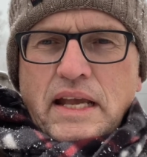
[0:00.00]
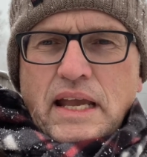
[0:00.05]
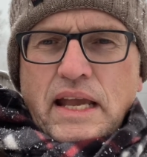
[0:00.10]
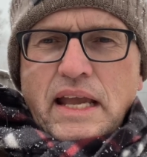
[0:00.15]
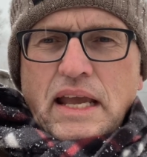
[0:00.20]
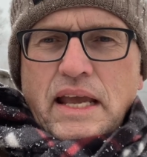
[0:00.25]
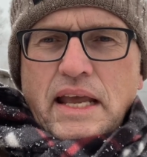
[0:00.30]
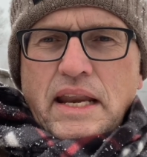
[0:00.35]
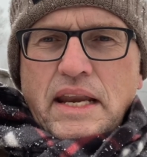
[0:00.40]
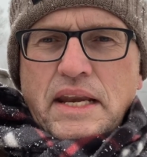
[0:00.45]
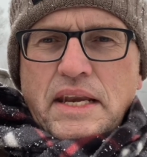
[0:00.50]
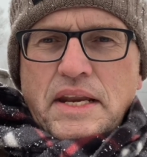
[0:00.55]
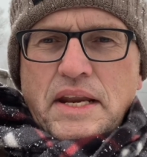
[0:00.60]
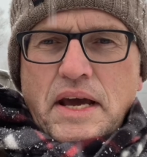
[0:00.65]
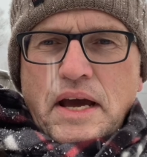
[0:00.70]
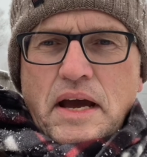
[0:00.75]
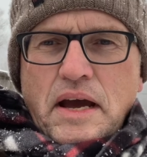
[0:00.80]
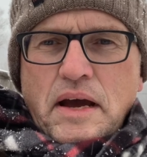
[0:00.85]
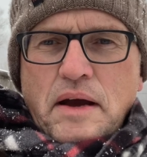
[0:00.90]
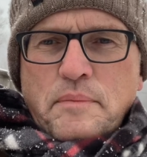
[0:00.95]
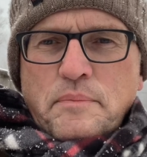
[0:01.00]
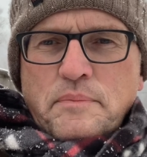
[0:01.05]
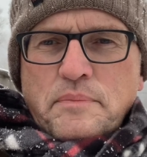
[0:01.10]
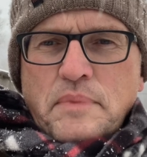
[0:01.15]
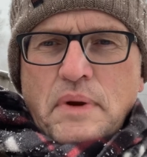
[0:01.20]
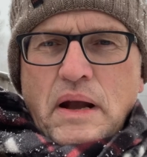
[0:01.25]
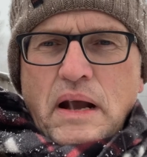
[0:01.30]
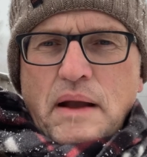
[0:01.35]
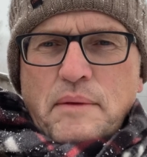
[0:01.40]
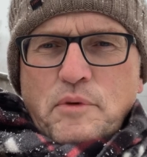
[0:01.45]
And um,
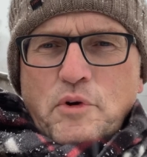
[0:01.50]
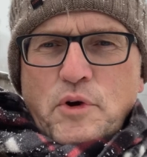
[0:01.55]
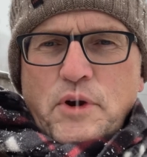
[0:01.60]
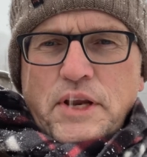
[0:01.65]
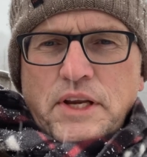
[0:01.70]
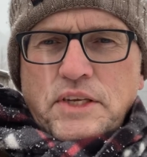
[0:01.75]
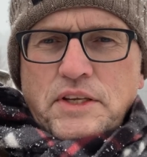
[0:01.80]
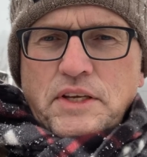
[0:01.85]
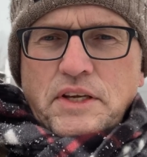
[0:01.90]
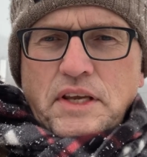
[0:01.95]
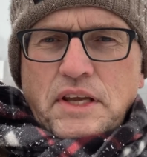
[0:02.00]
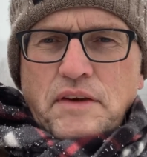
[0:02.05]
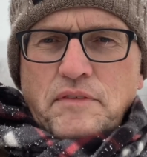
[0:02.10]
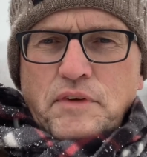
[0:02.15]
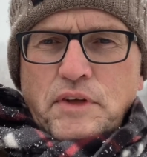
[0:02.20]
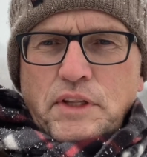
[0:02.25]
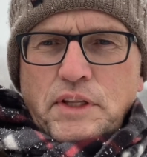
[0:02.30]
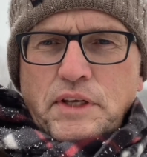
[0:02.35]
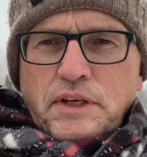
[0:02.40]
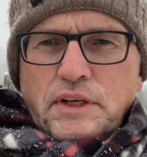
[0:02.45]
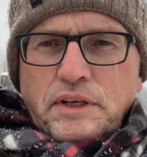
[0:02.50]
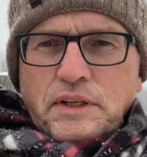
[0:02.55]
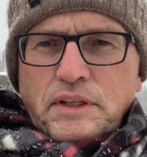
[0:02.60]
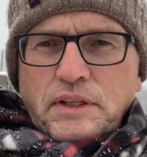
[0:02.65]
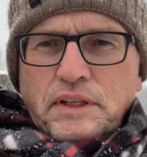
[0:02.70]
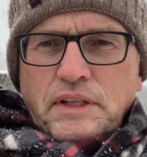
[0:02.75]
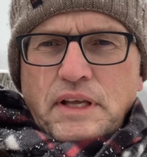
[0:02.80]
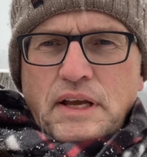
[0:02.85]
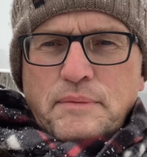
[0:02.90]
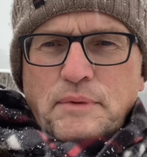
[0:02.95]
I'm going to give a
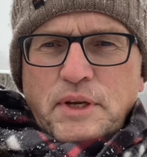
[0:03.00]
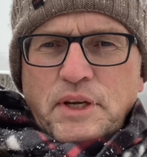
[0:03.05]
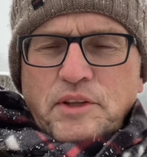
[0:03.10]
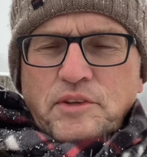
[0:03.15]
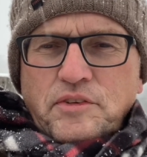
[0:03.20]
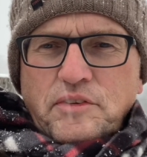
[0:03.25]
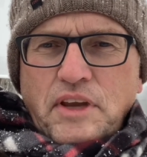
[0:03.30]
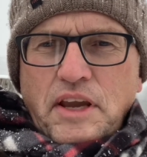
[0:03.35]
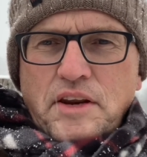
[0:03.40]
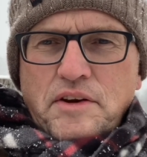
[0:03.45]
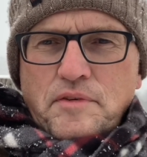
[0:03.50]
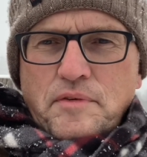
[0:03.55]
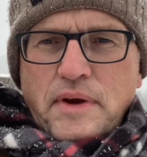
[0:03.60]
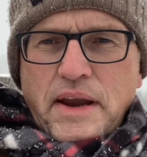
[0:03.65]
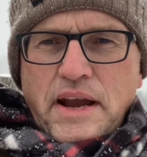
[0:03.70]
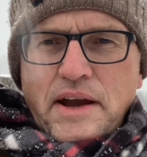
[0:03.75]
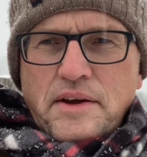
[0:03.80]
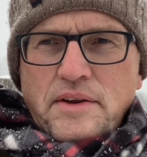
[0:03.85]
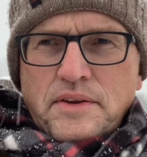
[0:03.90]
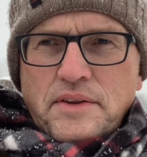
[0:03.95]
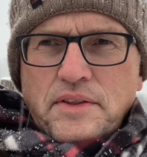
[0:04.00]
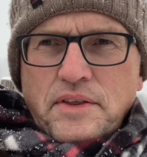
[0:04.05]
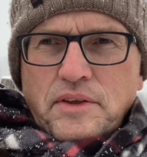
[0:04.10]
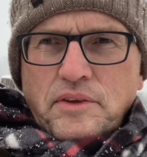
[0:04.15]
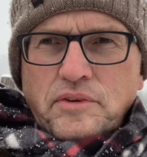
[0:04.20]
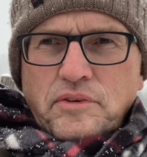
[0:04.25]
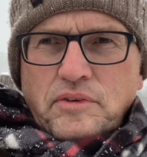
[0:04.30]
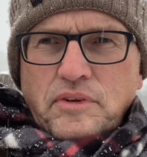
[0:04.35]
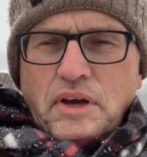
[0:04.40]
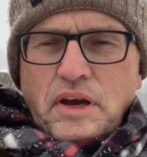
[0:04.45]
little, I'm going to skate around
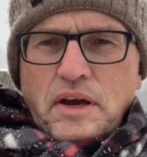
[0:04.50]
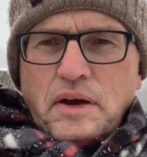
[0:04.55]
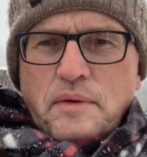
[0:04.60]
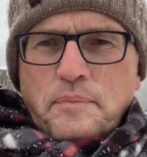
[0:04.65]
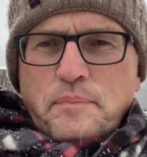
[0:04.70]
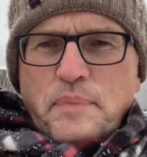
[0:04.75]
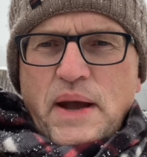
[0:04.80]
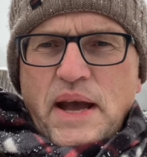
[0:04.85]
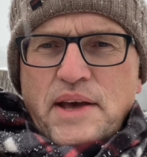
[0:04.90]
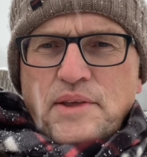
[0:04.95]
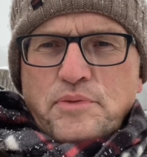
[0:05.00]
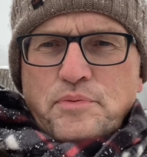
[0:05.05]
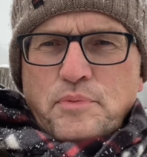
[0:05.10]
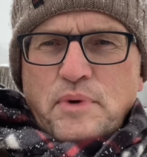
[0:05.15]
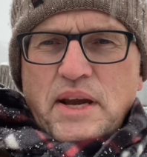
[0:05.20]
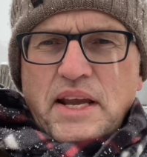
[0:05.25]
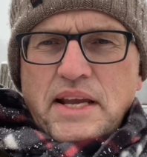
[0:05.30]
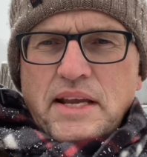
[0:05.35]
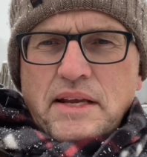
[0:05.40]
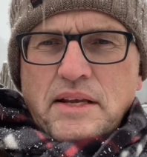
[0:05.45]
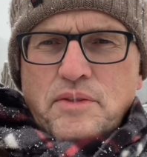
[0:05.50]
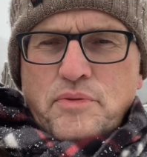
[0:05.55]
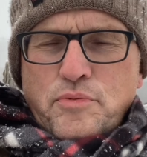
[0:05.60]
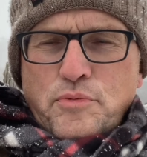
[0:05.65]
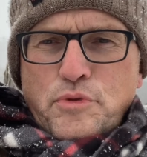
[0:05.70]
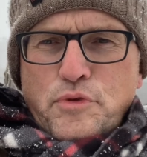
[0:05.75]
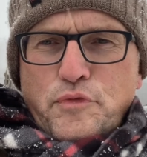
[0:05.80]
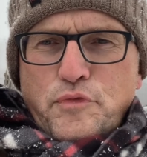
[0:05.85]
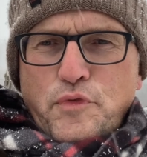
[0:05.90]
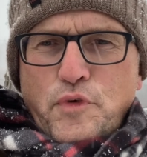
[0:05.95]
this uh, pathway
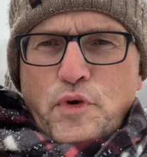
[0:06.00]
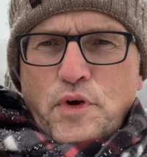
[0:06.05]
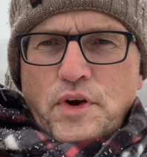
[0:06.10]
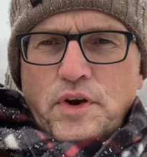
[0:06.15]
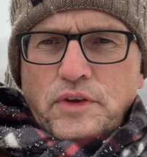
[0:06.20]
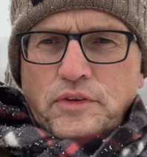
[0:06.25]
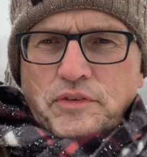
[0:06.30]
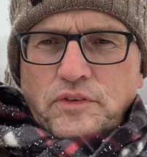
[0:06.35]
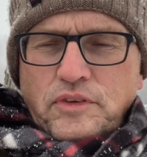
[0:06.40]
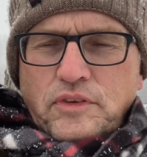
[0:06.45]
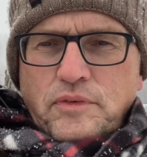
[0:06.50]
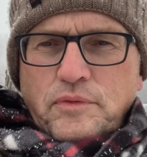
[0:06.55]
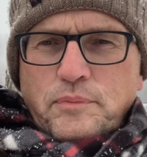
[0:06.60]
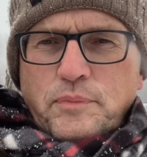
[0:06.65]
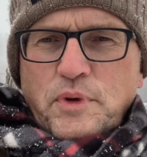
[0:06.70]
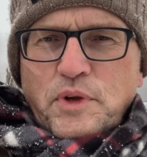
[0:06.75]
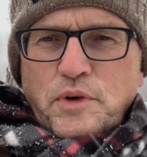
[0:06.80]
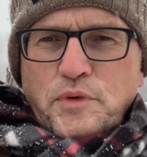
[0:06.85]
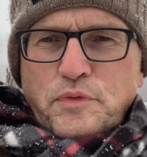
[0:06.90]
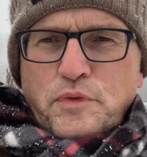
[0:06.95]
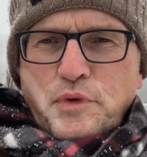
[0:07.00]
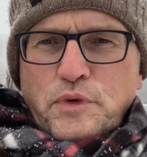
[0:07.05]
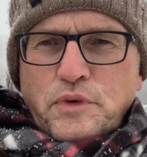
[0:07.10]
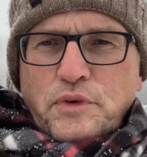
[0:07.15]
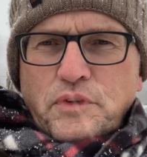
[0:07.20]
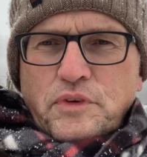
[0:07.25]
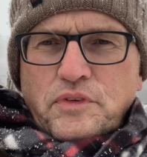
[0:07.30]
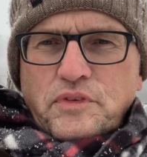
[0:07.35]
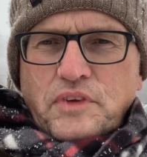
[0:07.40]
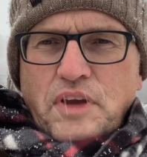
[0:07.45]
through the forest,
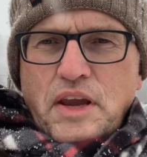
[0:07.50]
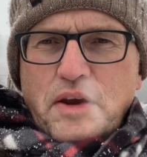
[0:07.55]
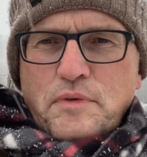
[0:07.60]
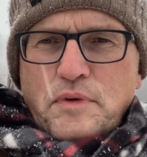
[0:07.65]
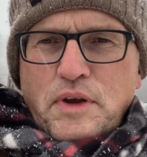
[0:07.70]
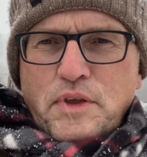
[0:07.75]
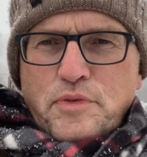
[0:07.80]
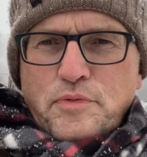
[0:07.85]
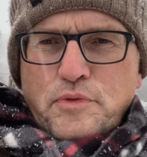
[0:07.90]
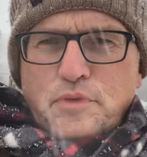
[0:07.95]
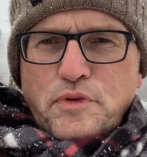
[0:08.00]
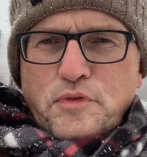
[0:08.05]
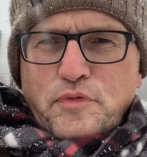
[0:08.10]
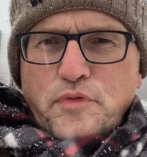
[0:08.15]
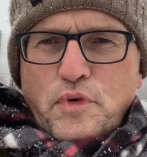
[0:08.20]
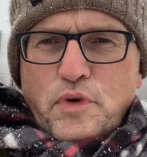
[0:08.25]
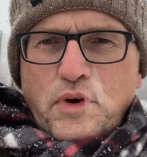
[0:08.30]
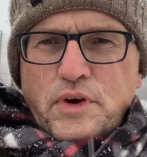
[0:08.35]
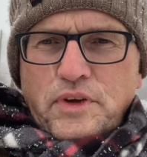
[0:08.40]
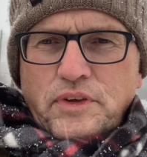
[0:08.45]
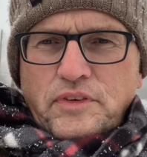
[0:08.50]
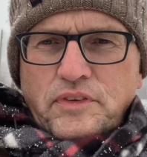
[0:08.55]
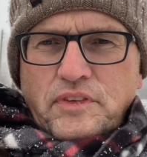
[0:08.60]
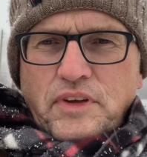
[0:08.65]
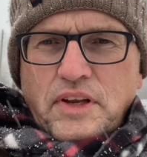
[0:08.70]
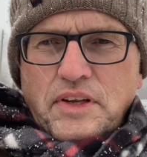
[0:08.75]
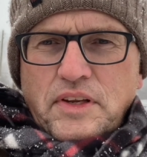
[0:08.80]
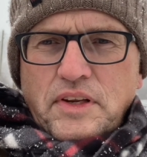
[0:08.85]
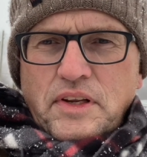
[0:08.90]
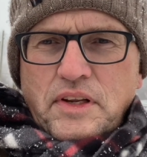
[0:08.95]
beautiful skateway through the forest.
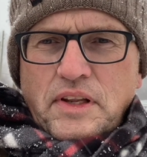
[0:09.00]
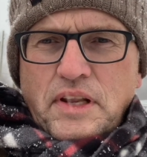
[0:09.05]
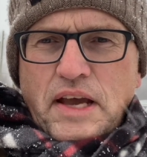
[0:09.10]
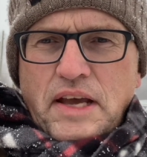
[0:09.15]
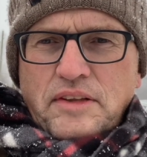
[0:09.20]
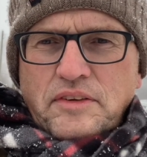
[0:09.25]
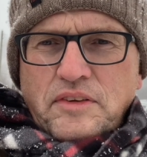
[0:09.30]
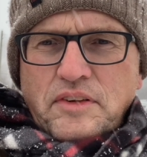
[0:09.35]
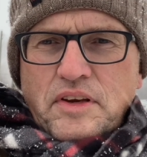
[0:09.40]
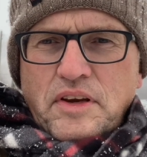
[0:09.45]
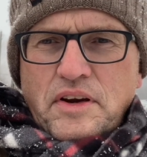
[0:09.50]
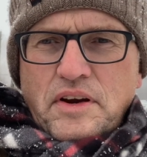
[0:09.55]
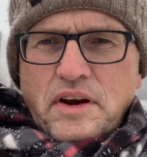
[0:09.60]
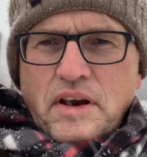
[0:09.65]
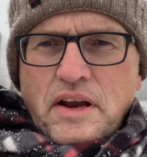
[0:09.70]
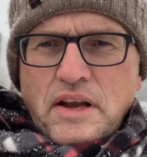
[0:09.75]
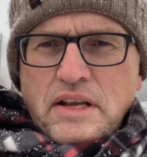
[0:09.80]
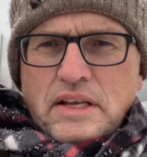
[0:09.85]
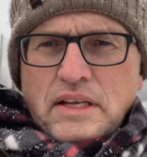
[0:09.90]
I did it last year.